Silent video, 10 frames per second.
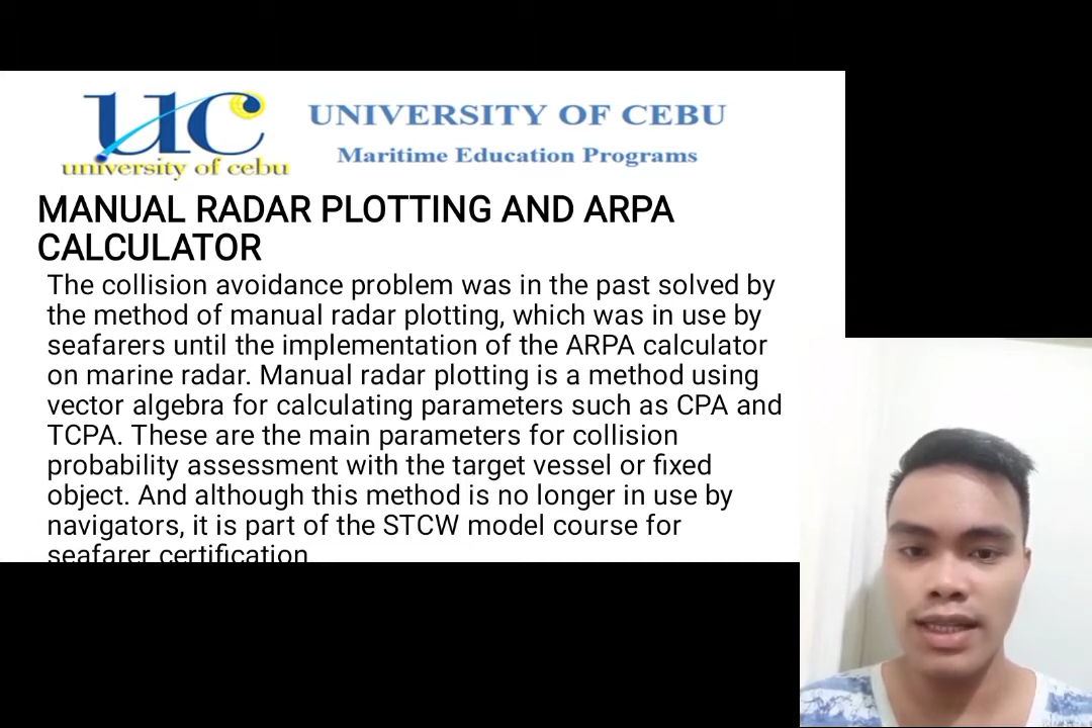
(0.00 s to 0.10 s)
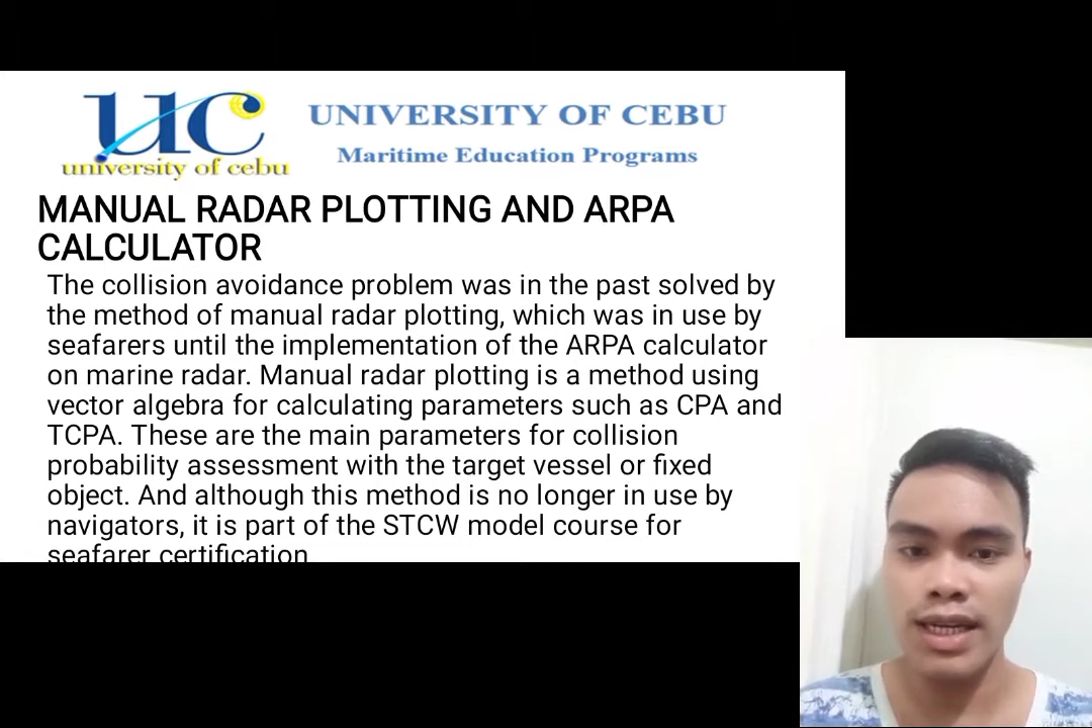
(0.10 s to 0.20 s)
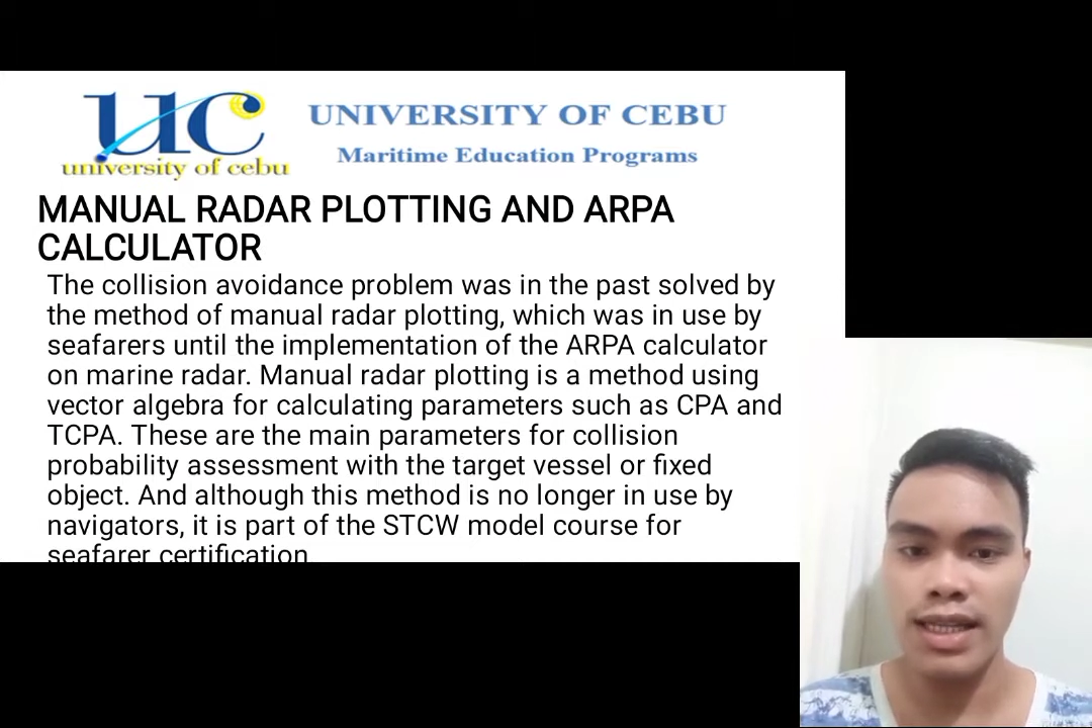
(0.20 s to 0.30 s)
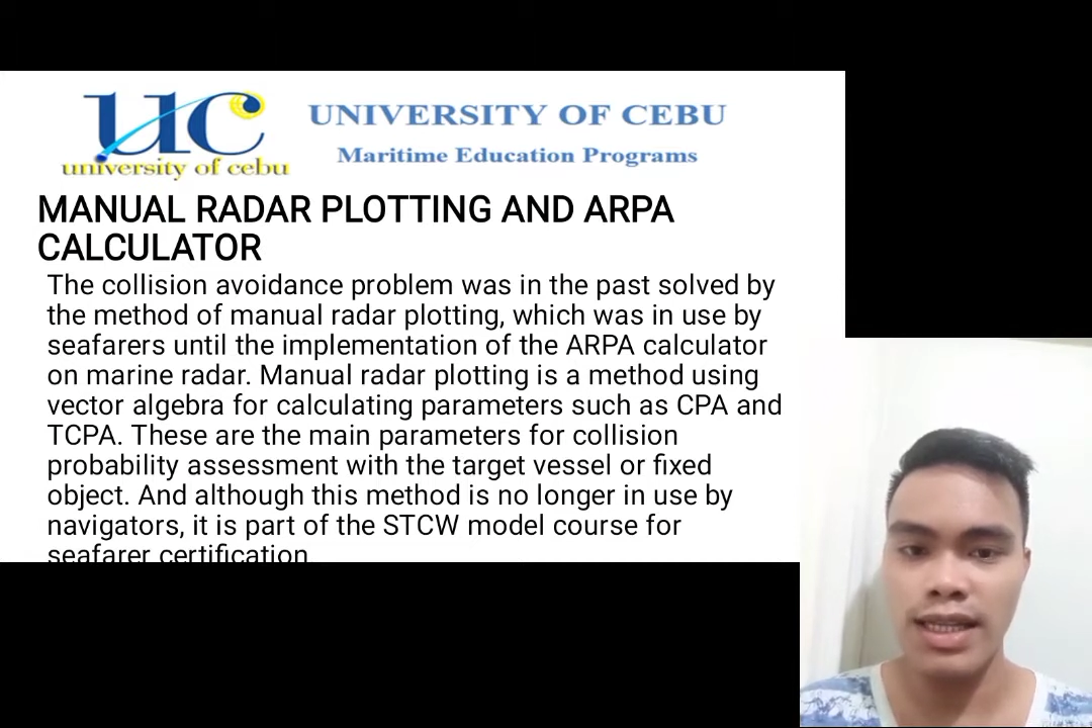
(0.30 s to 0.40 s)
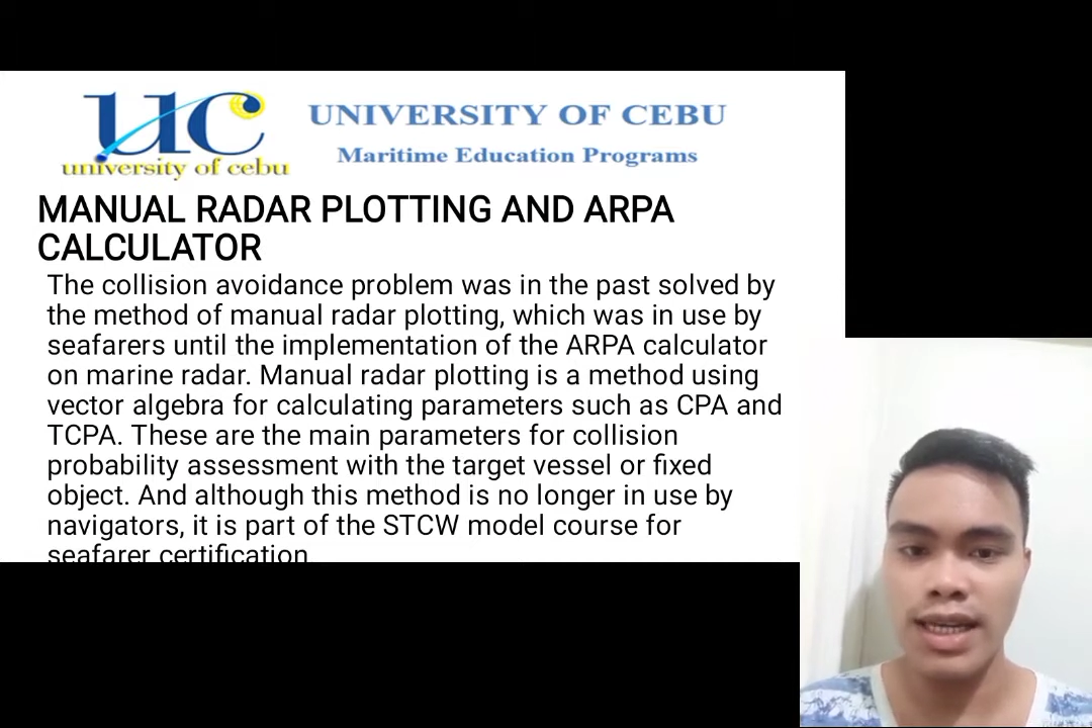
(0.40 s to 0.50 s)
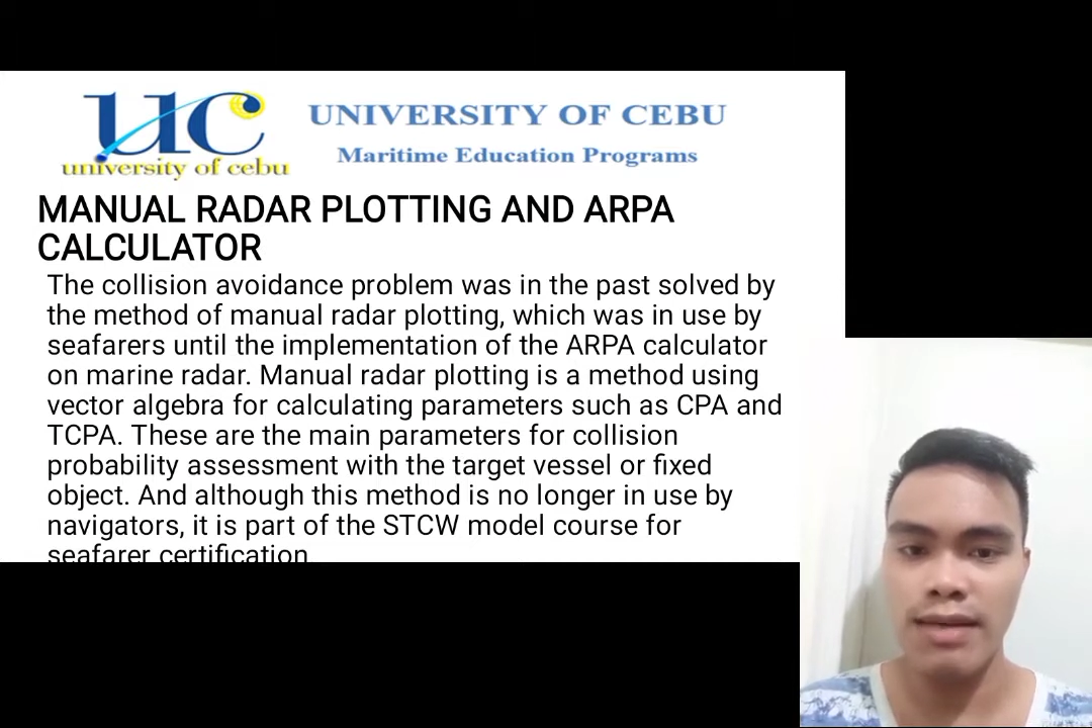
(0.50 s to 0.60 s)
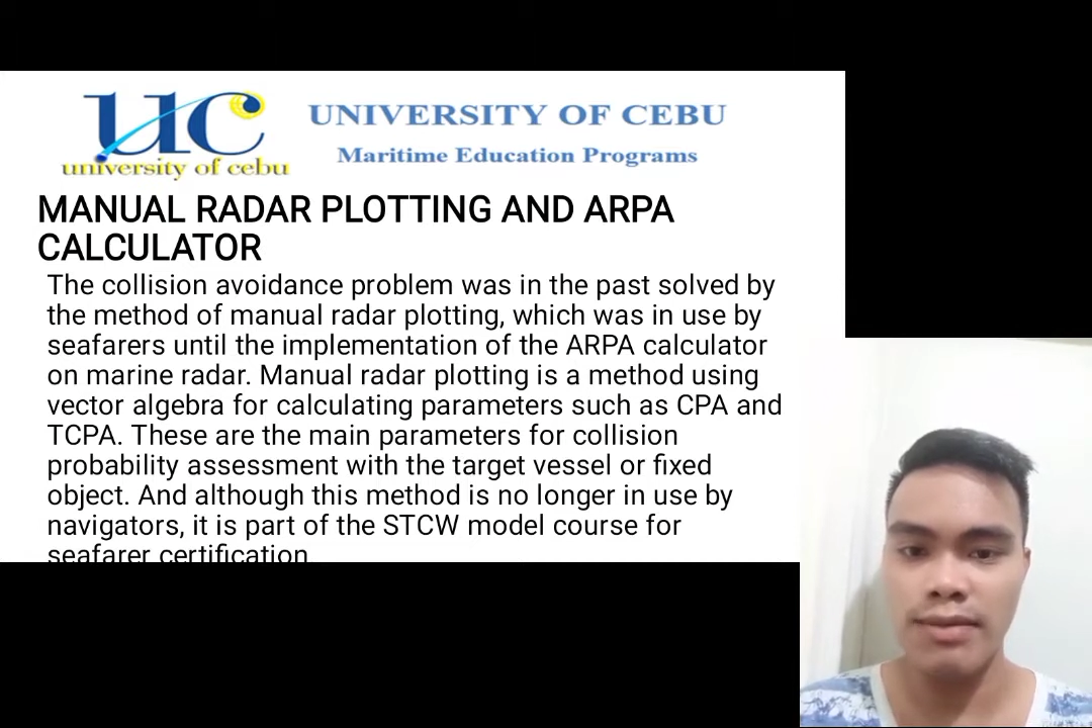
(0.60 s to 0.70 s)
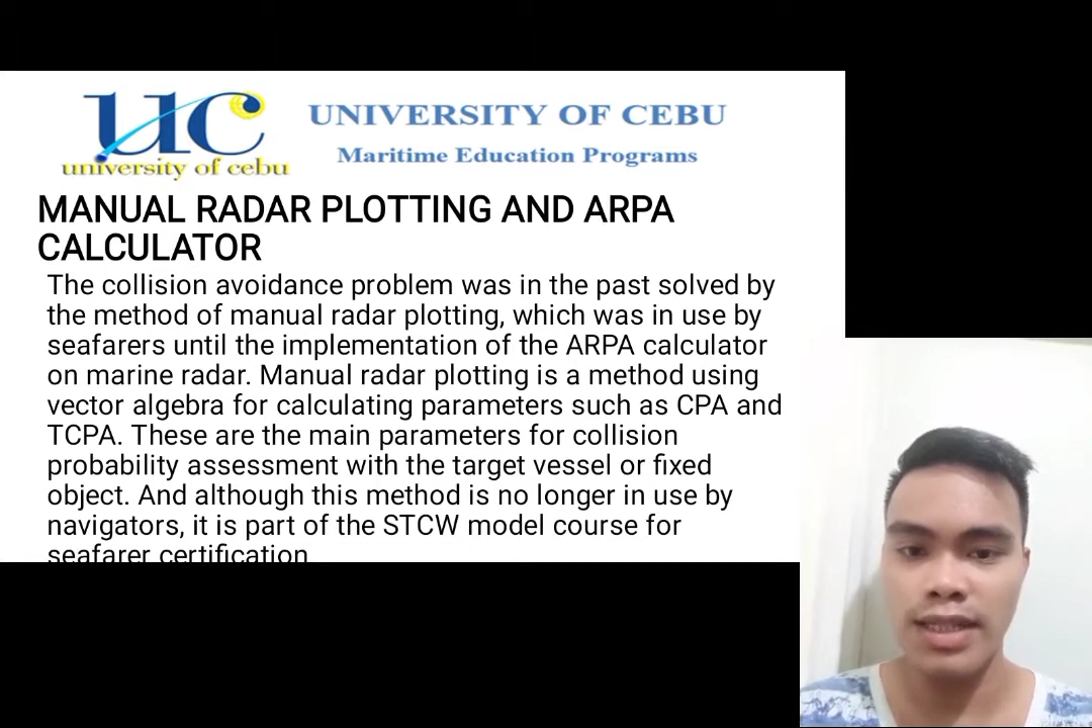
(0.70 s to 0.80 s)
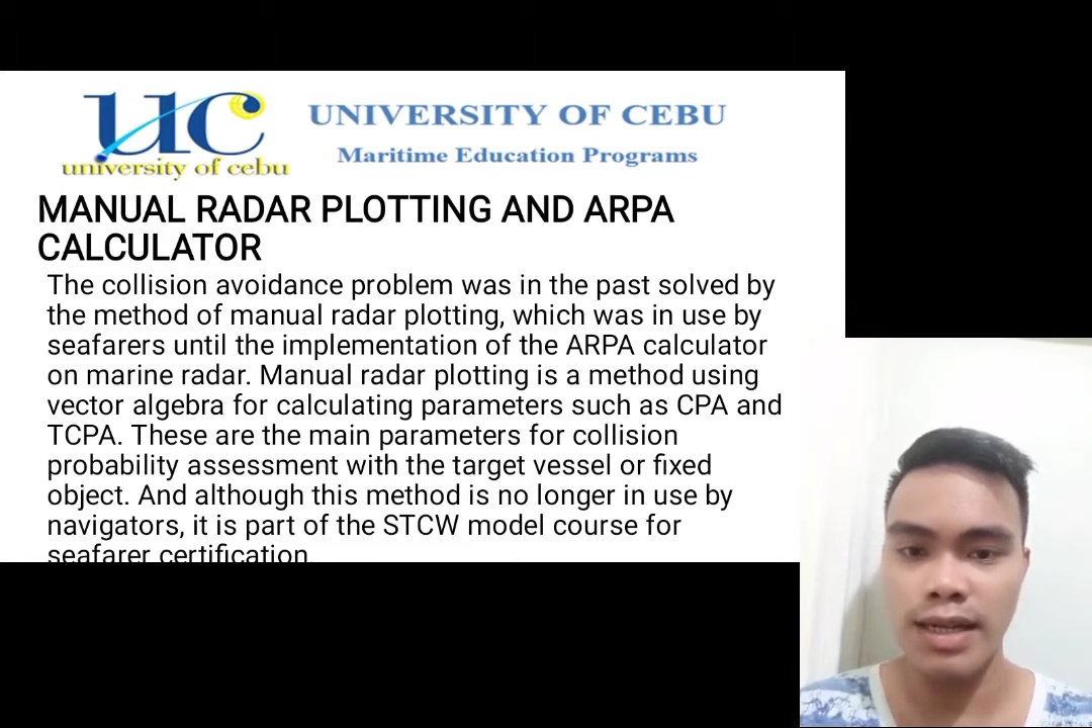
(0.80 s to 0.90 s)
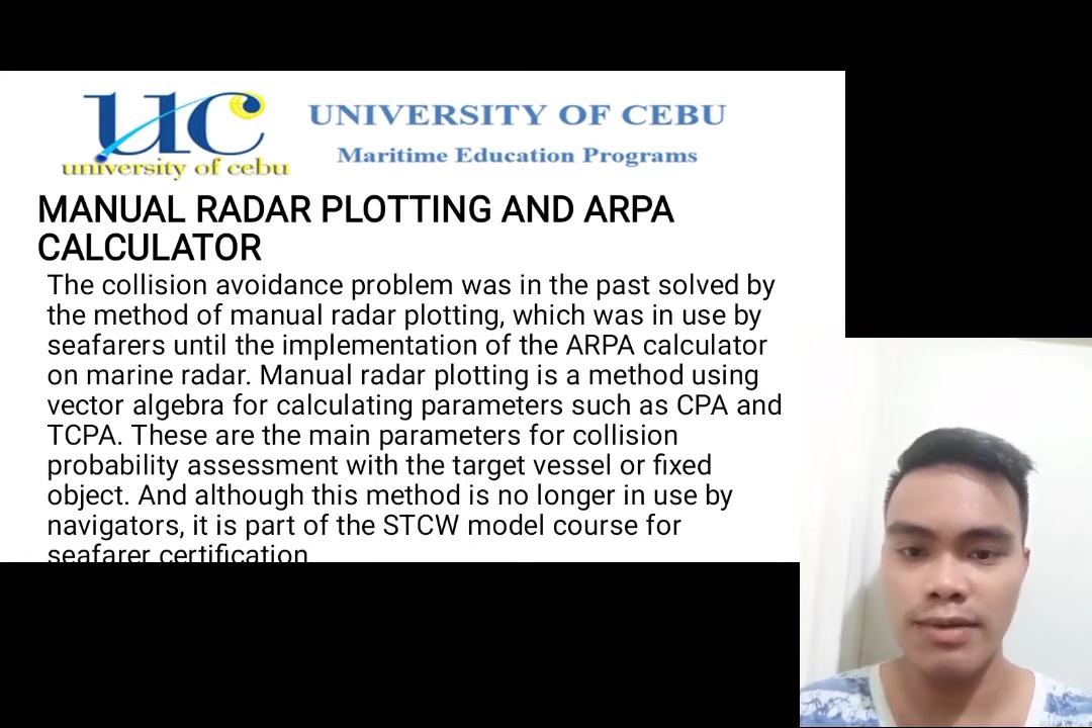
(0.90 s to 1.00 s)
the data
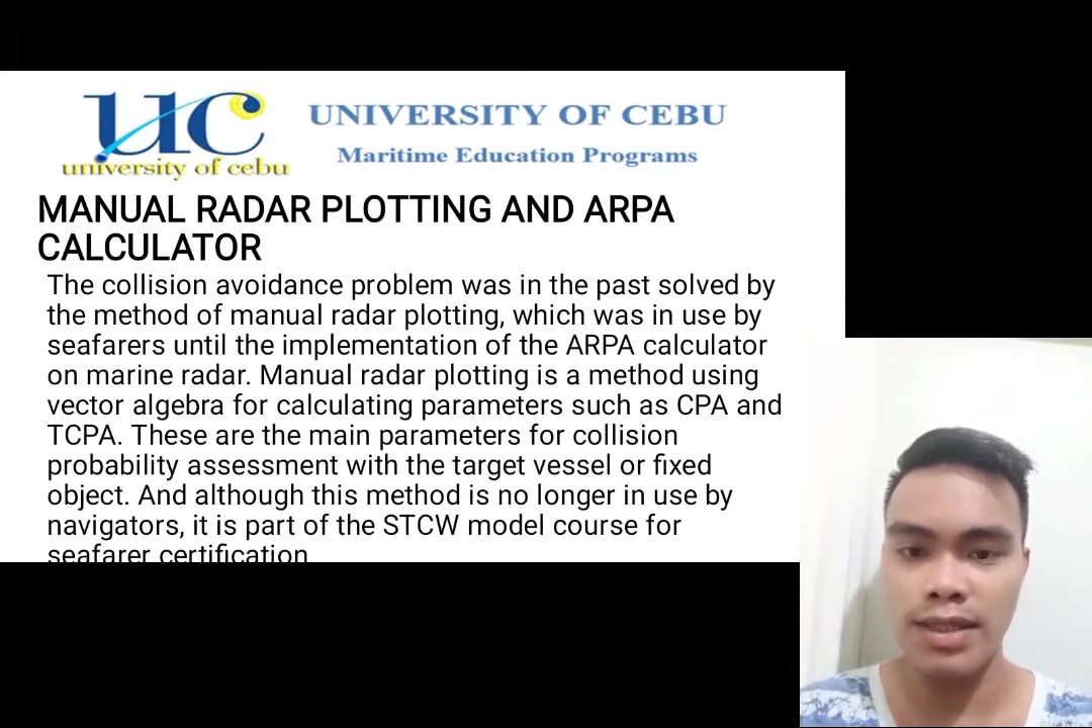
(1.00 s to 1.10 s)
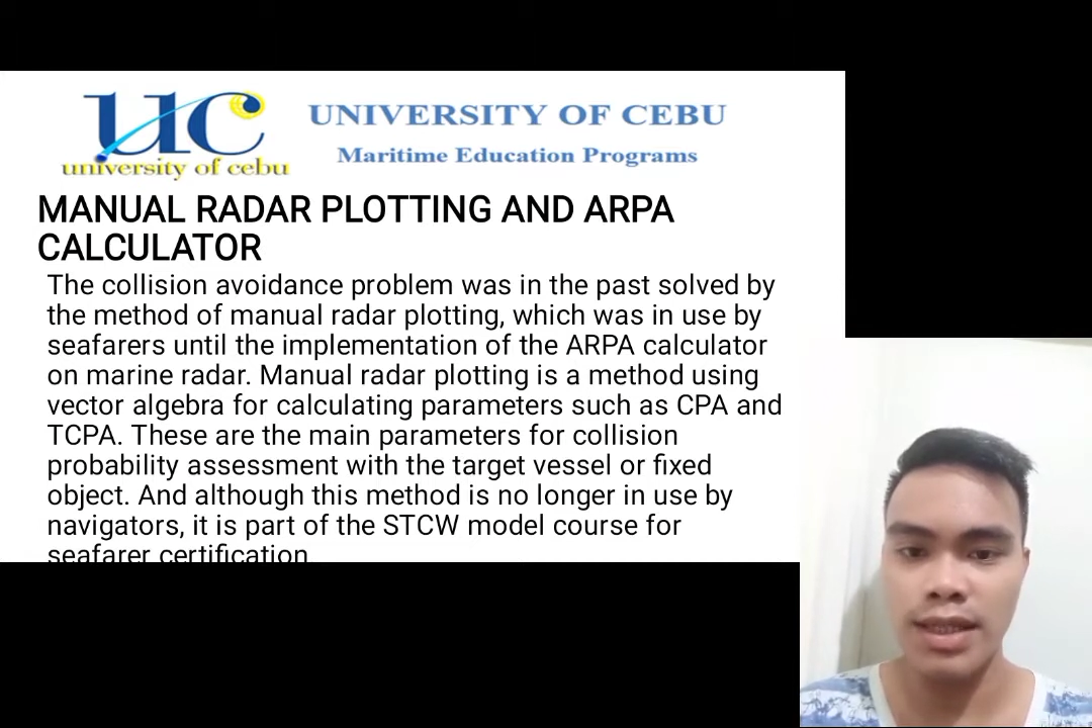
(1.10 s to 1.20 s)
themselves.